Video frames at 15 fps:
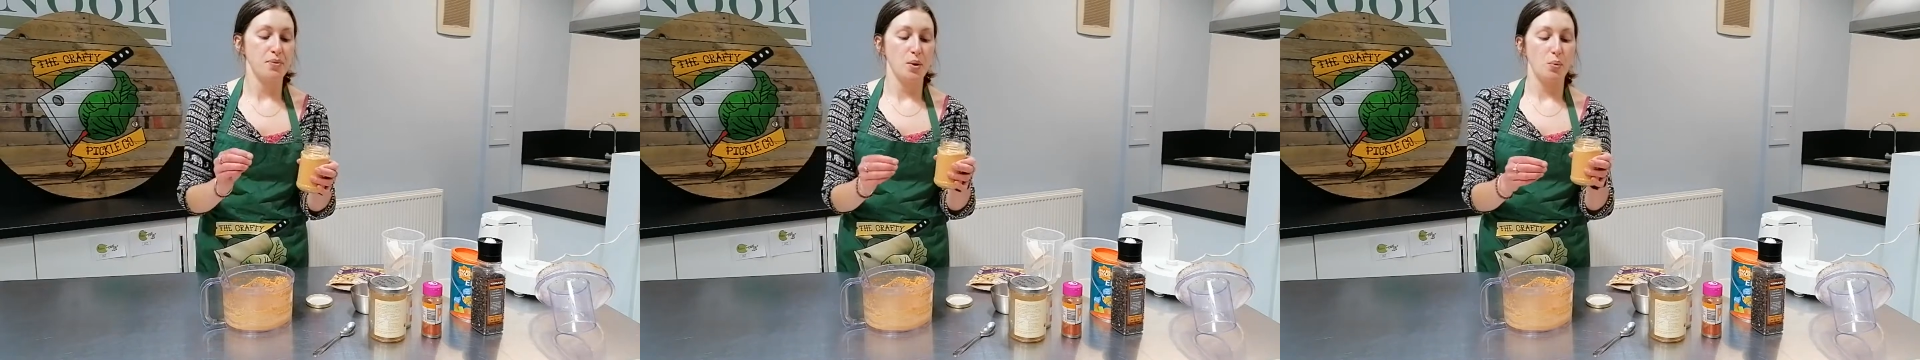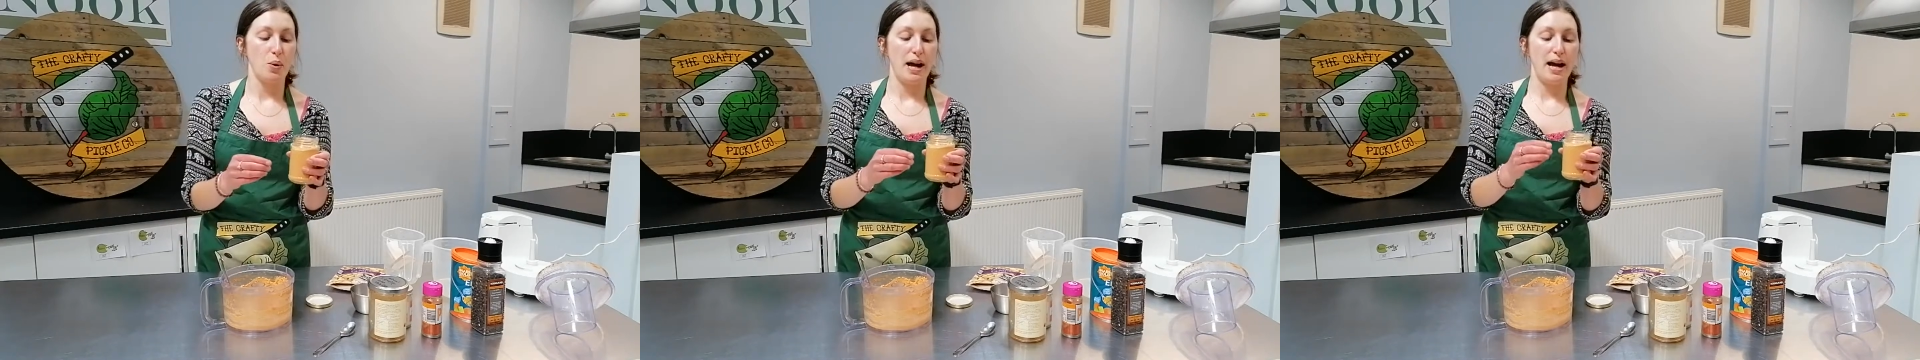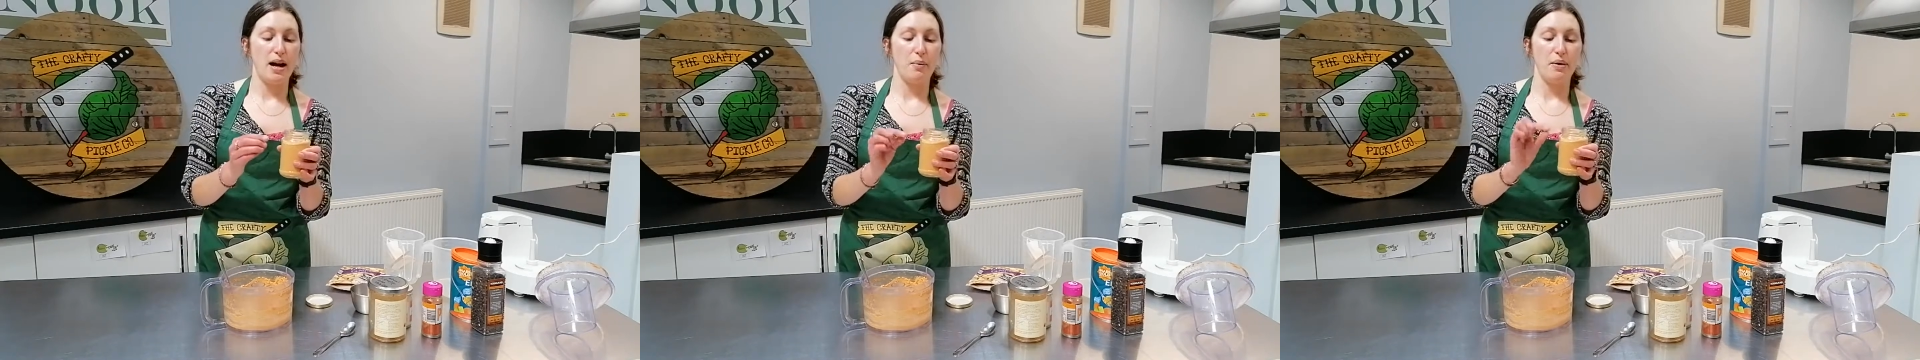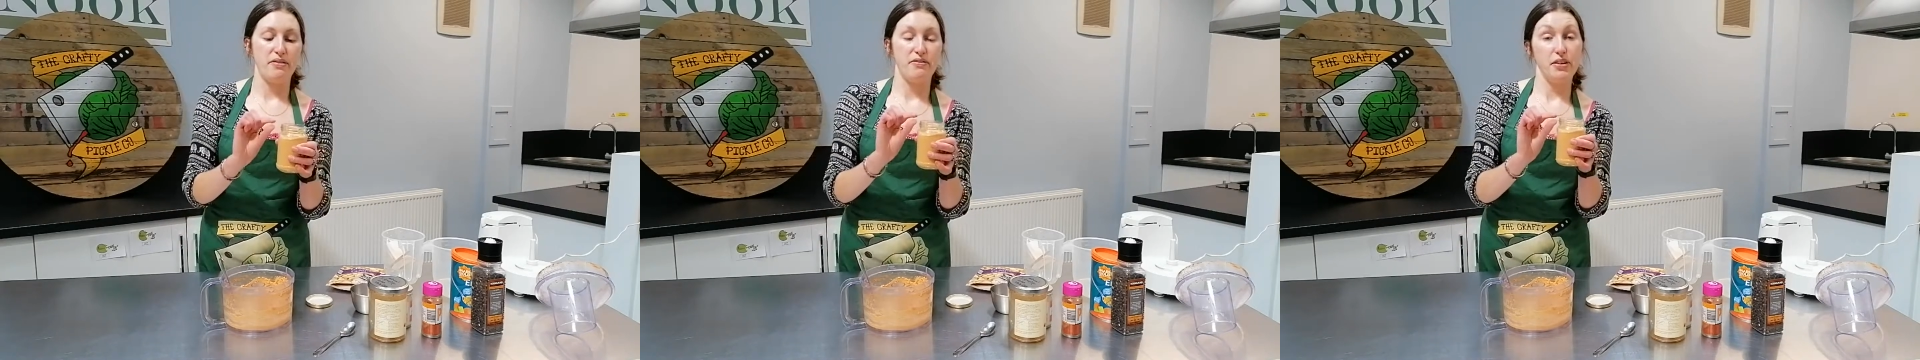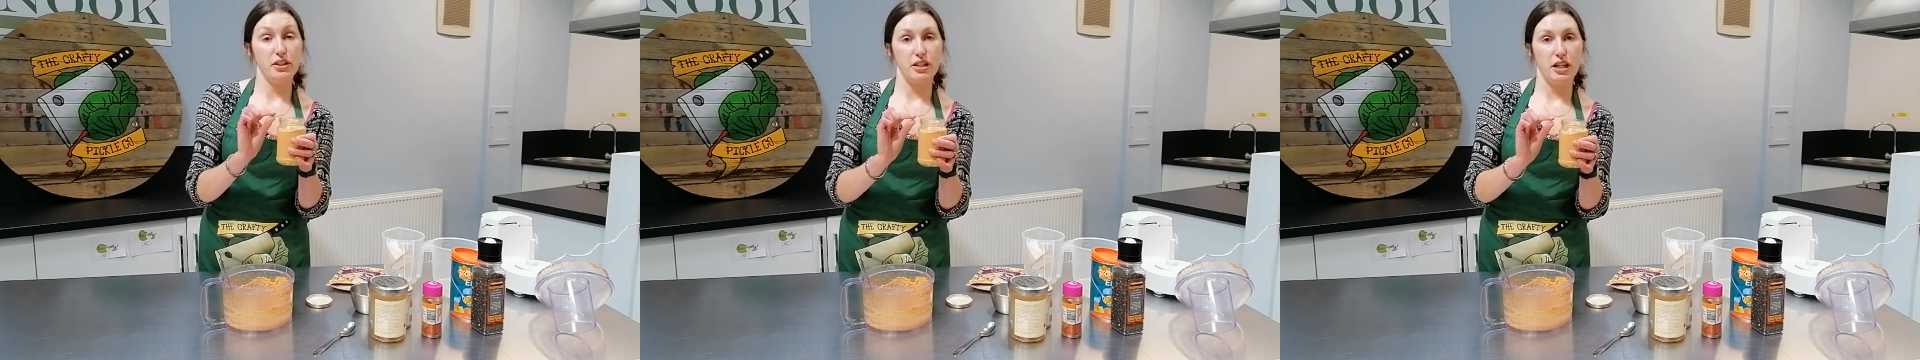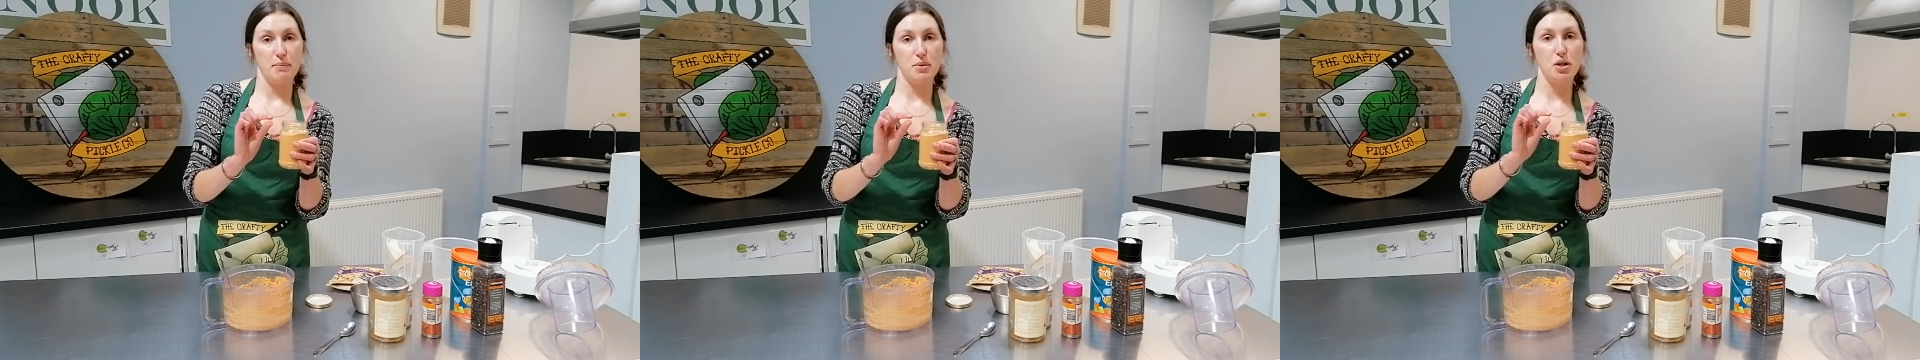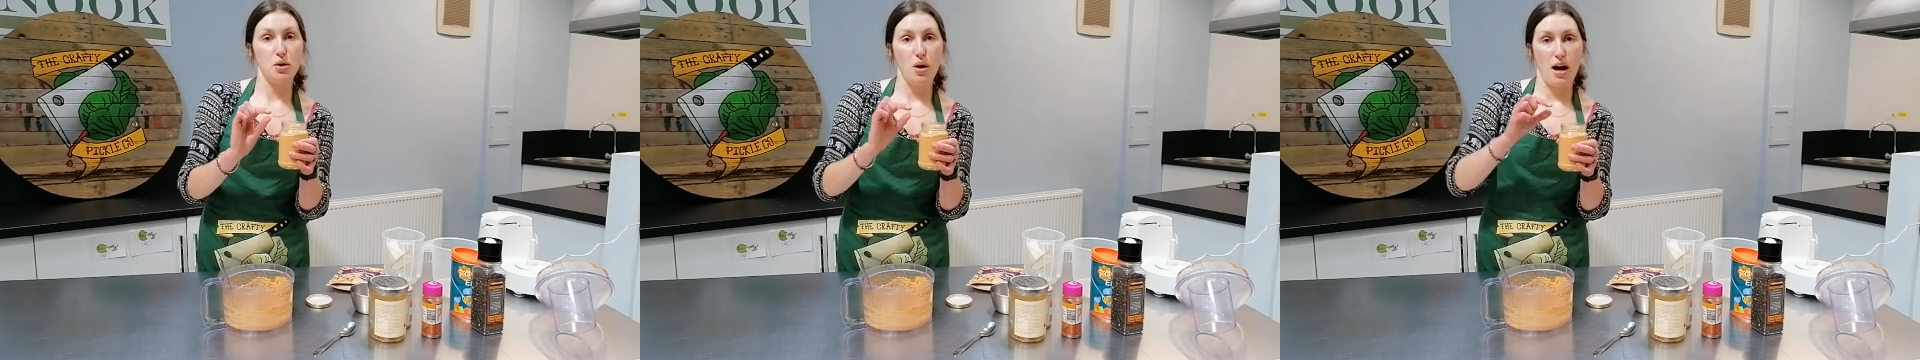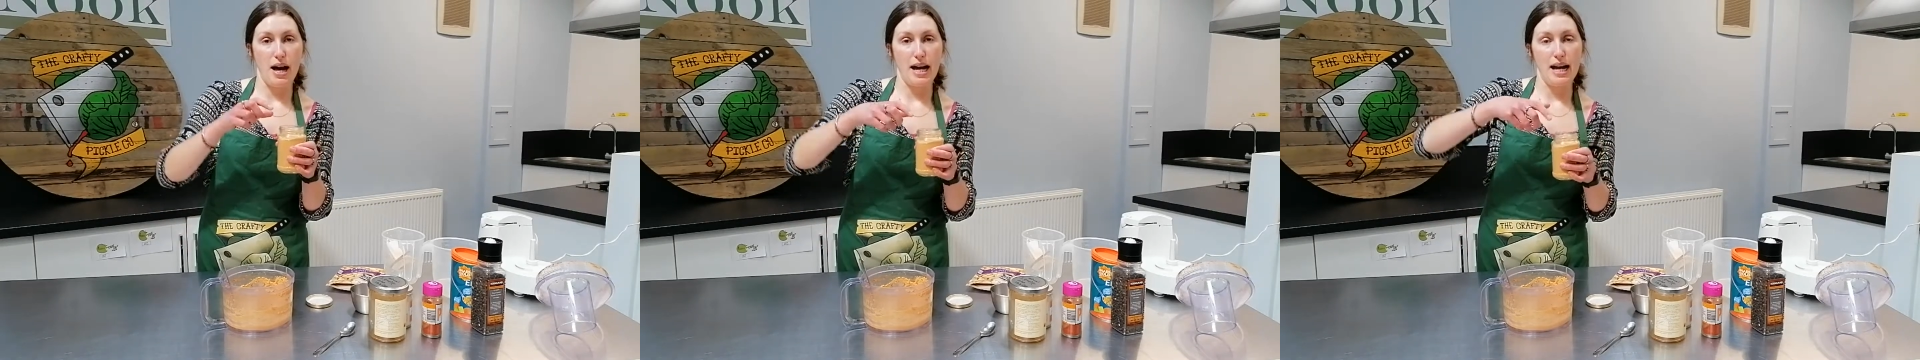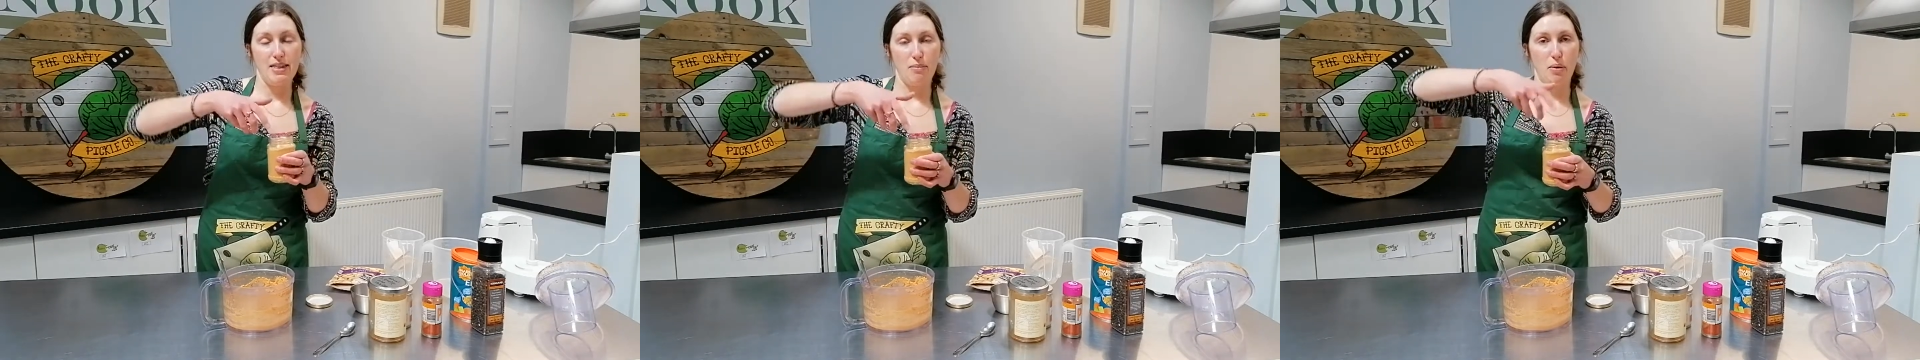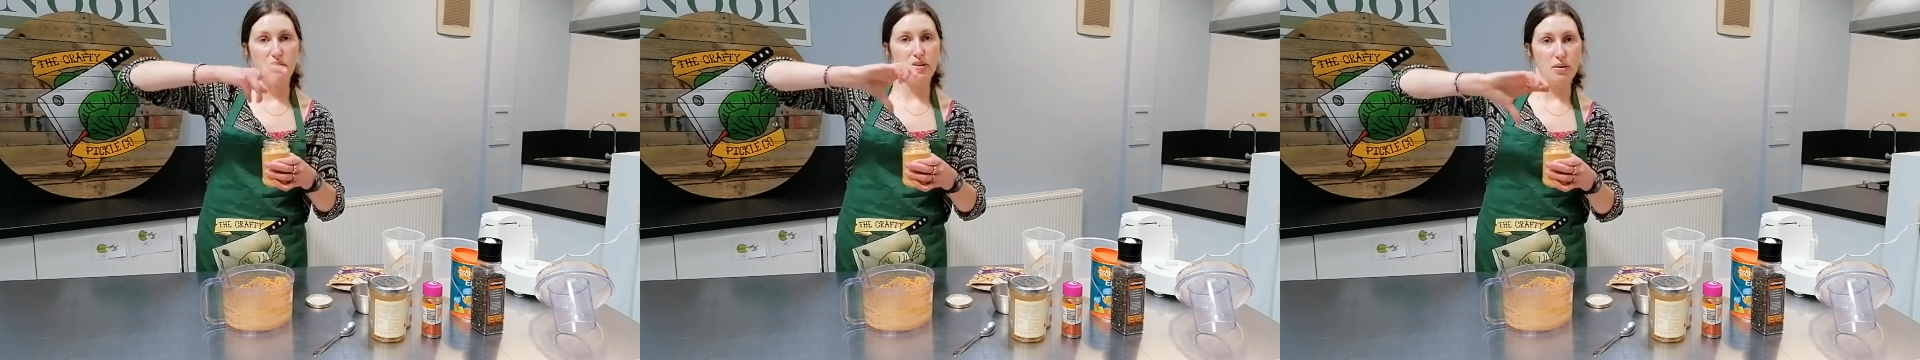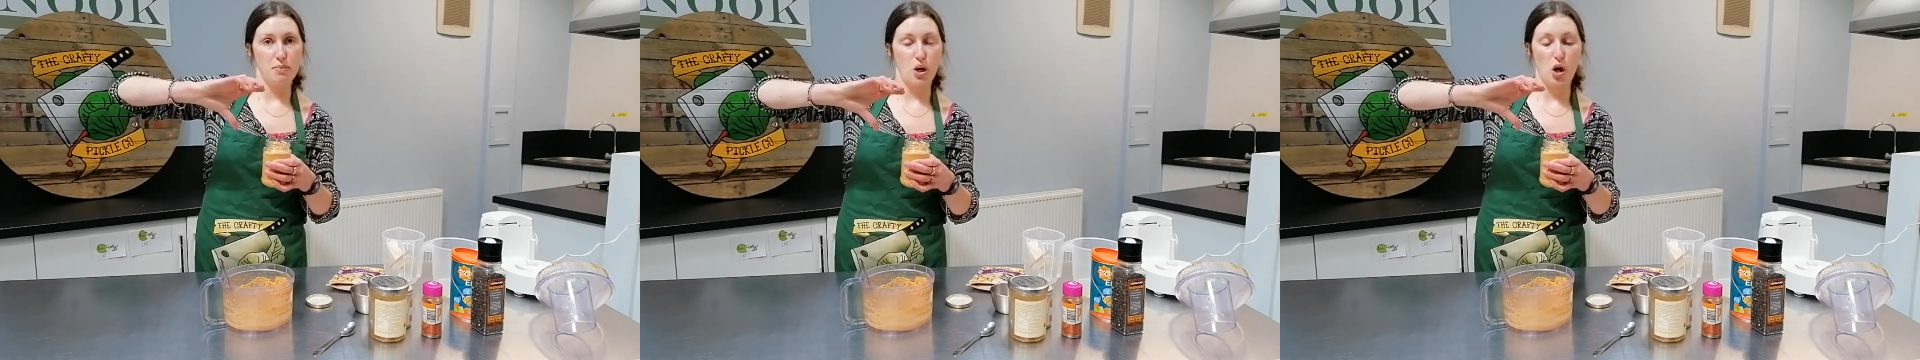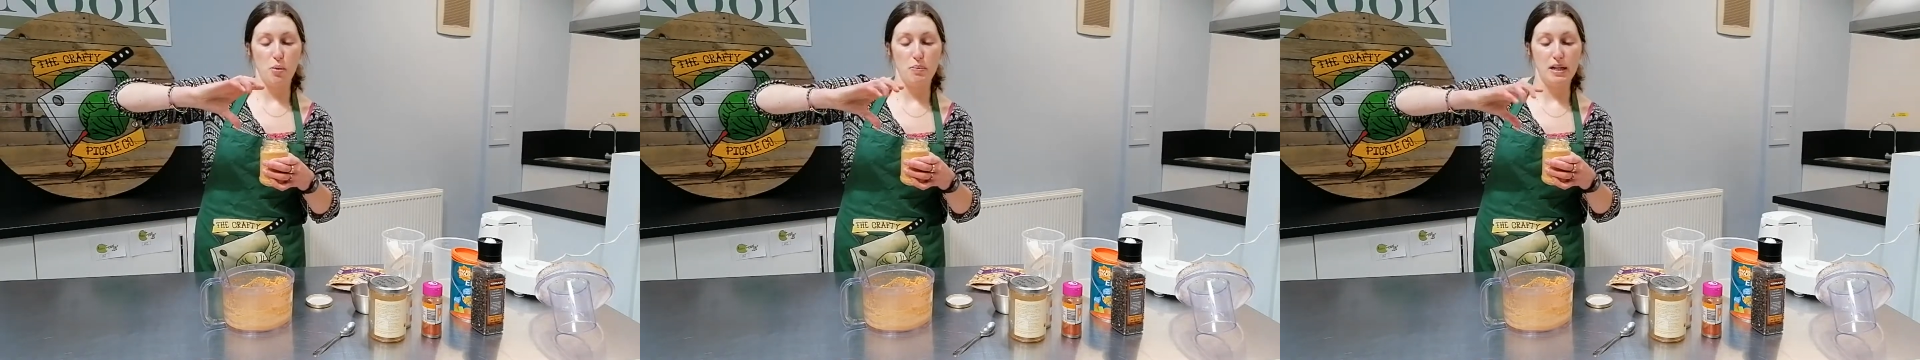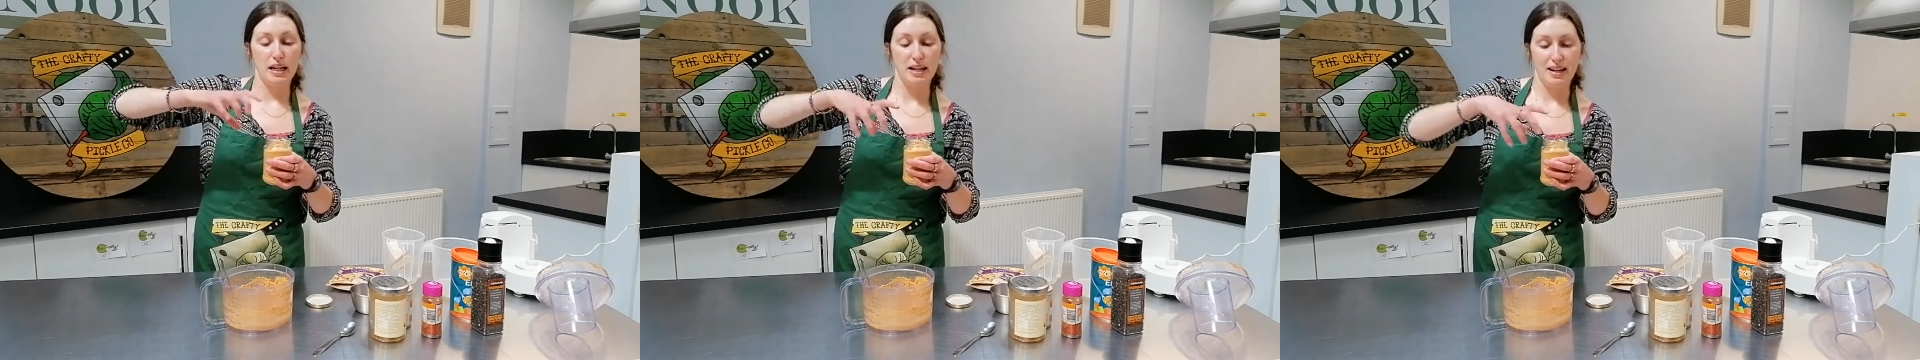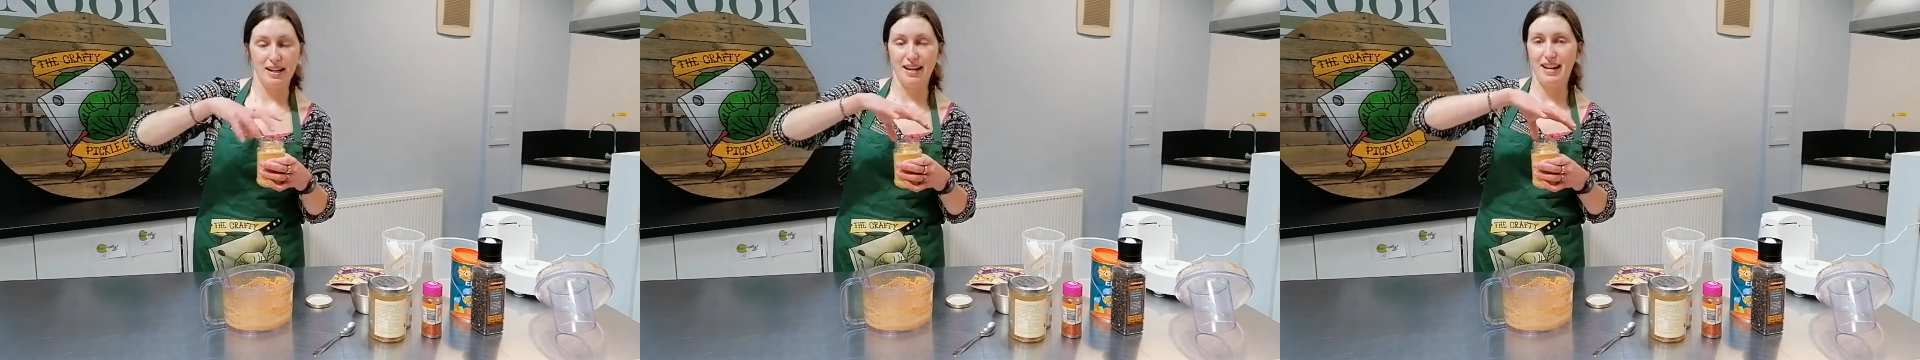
where we've filled it up too high and then we've come to open it,